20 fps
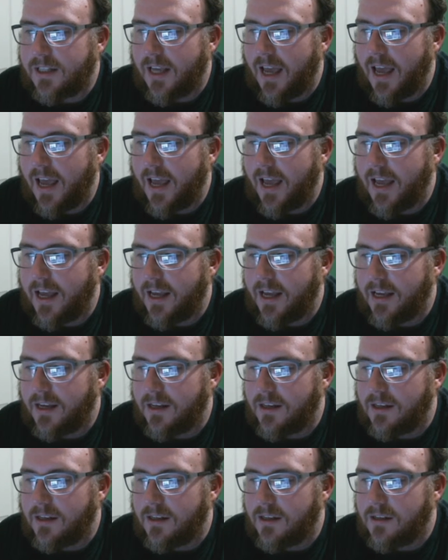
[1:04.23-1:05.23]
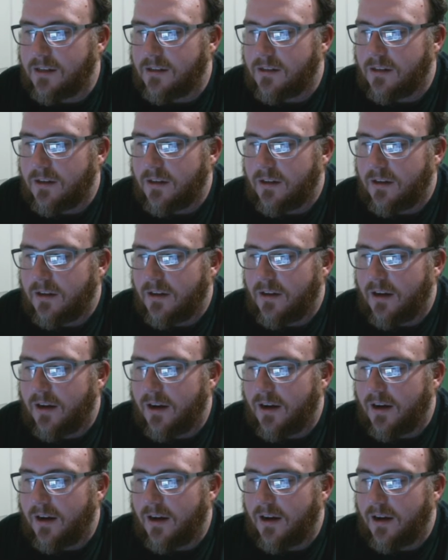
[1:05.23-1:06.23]
a
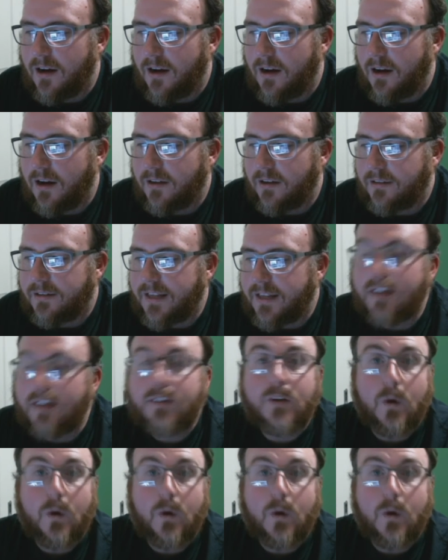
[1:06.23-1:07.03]
TED